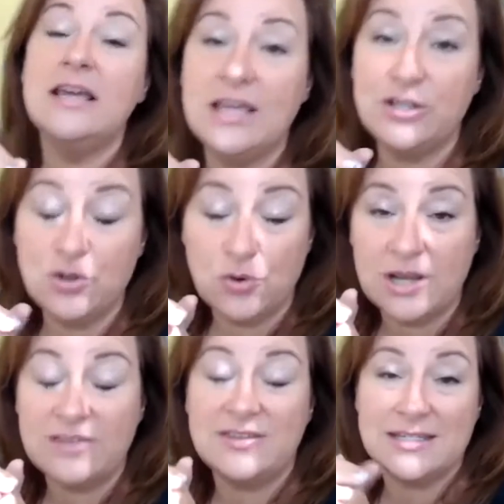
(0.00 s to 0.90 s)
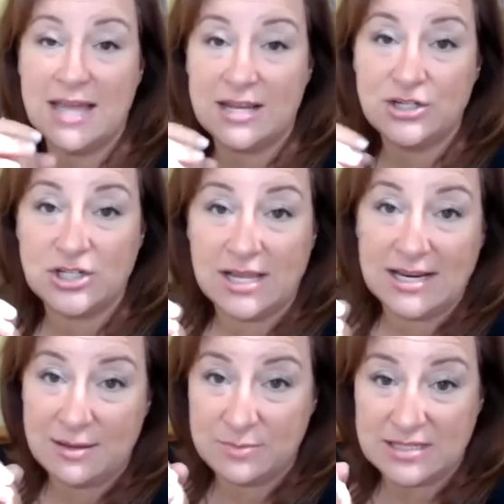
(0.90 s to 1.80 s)
in the attention on
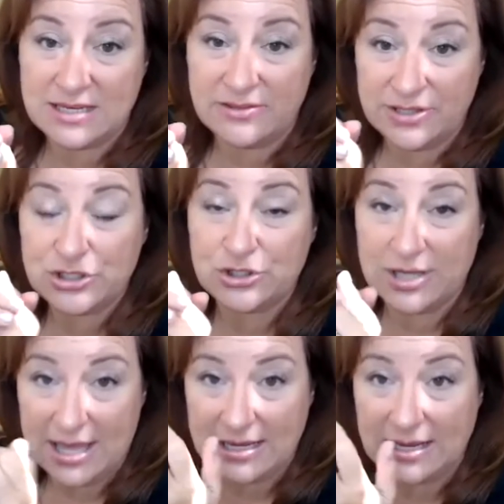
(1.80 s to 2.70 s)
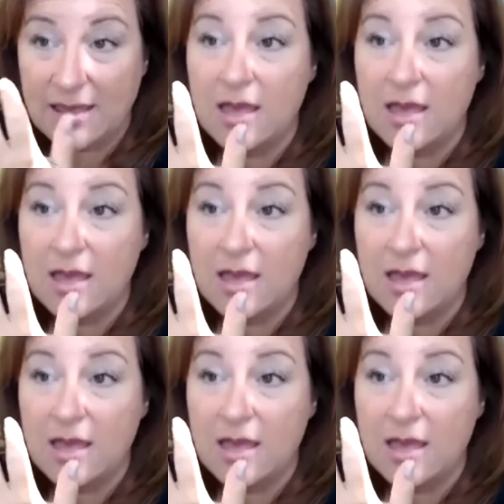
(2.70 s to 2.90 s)
Amazon that you're getting.